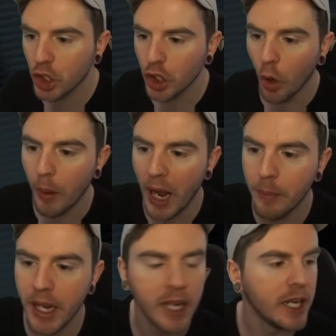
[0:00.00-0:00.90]
it's so
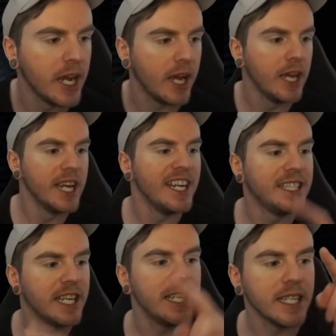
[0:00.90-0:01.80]
bad being a nit. He
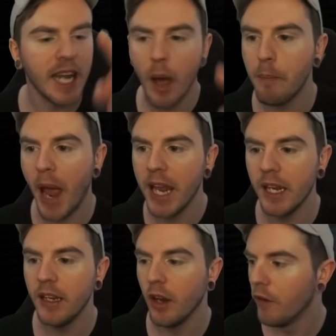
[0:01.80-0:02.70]
didn't get
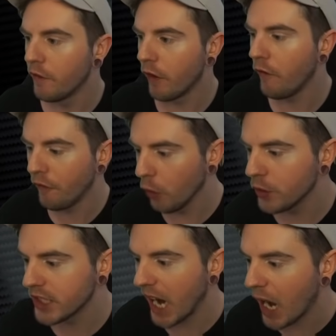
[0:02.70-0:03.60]
paid for a
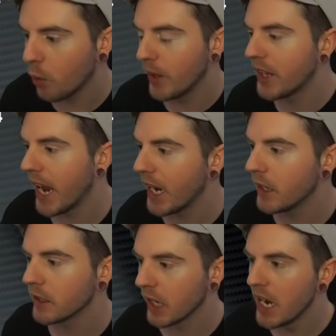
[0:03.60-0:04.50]
full stack with
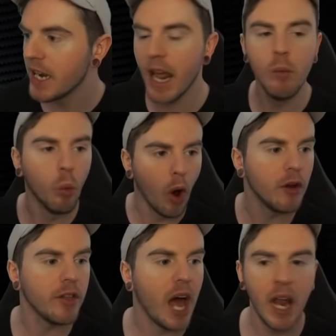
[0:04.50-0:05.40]
kings. Name
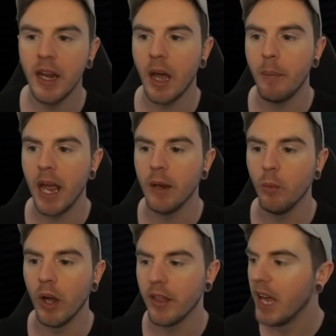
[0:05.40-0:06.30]
one other hand I pay
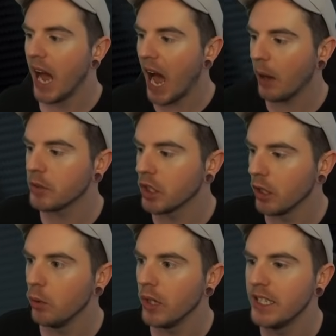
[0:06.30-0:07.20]
him with.
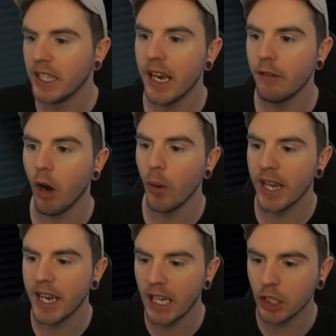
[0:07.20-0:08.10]
Absolutely zero.
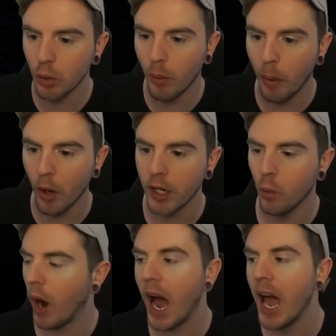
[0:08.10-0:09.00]
It gets to a
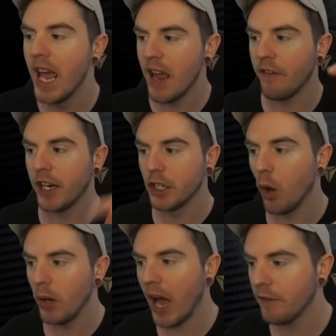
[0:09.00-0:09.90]
point where if I
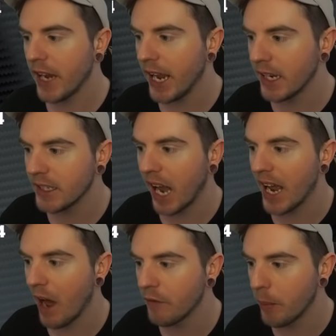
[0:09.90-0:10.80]
don't have kings,
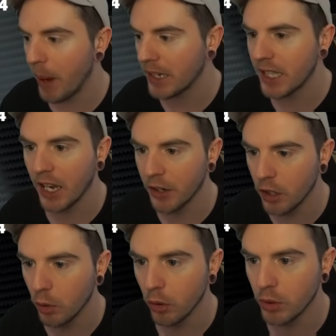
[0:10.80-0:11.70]
I have the best hand
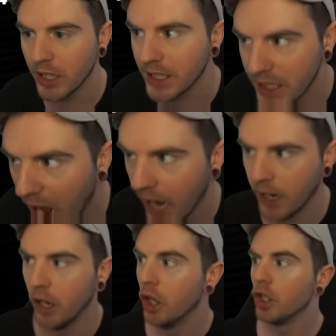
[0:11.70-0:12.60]
and you lose a
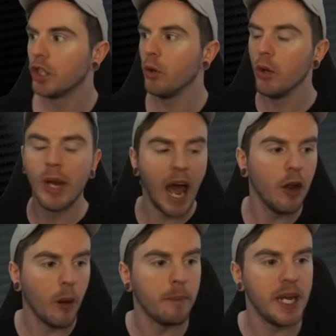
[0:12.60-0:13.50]
stack. So you
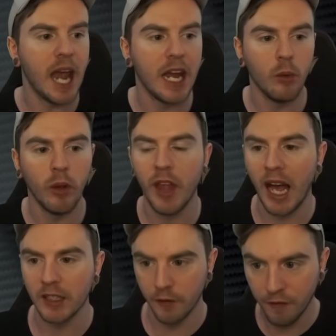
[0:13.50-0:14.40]
cannot beat anyone
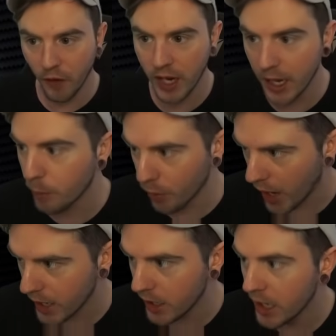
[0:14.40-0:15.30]
that has a fucking
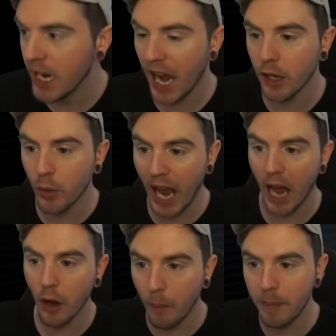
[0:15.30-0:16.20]
brain, and you
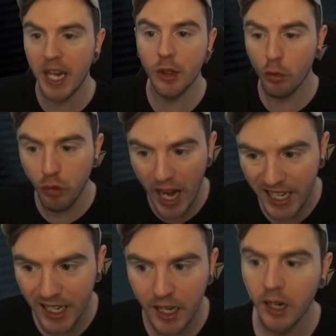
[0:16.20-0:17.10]
cannot beat the
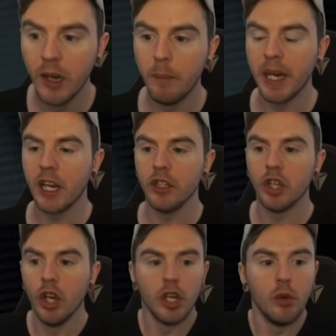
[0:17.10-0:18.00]
rake
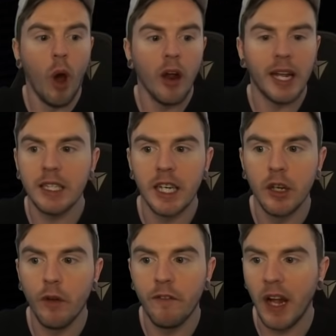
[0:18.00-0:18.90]
because you aren't getting
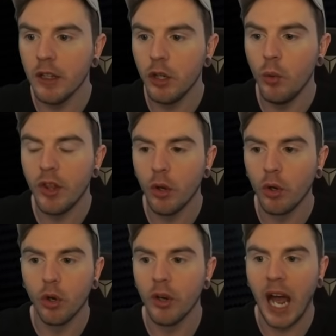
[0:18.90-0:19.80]
enough value with
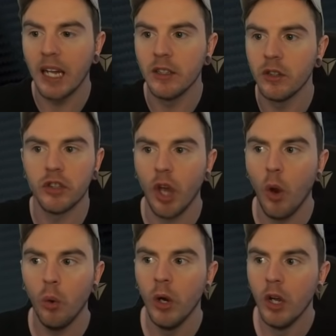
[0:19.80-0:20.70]
your good hands,
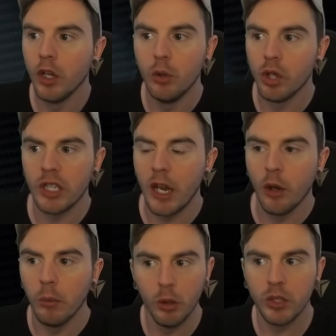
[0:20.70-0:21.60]
so you just
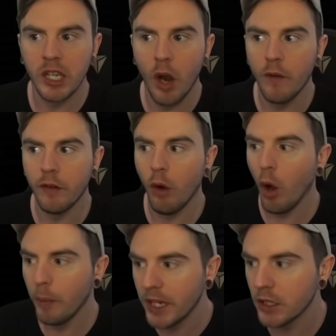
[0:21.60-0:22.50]
end up losing
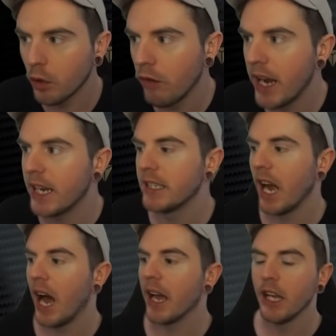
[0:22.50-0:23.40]
overall because the rake is
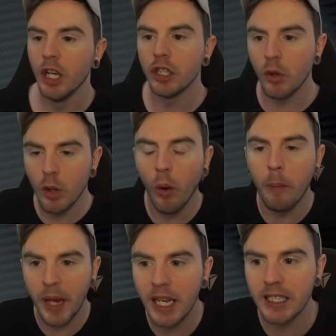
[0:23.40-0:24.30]
high. So you
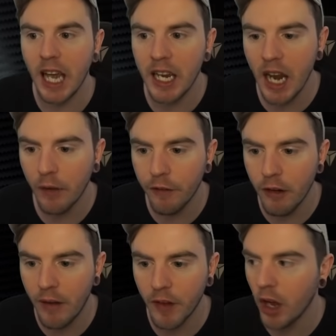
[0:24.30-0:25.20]
will be at 10 and L
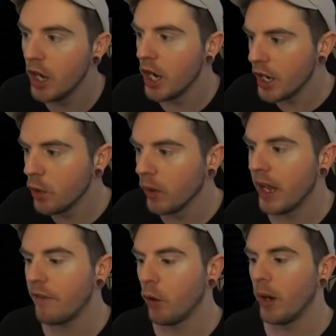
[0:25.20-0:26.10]
forever, and you will
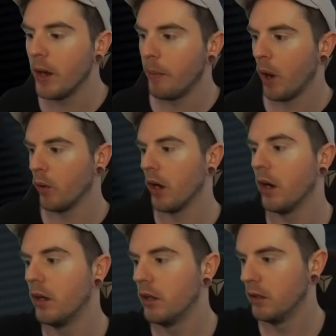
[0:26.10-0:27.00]
never win at poker.